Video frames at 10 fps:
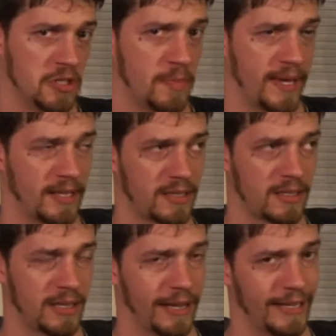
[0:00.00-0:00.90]

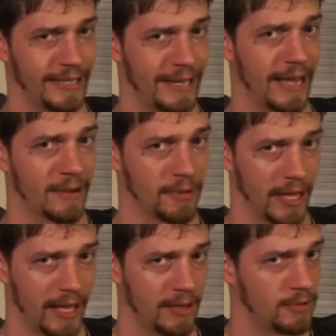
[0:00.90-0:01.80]
space and attack with
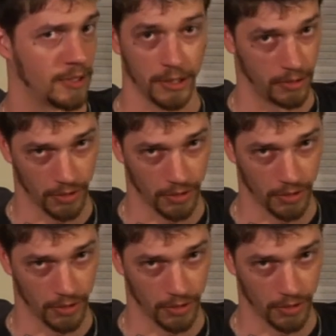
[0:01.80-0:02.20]
a hound and you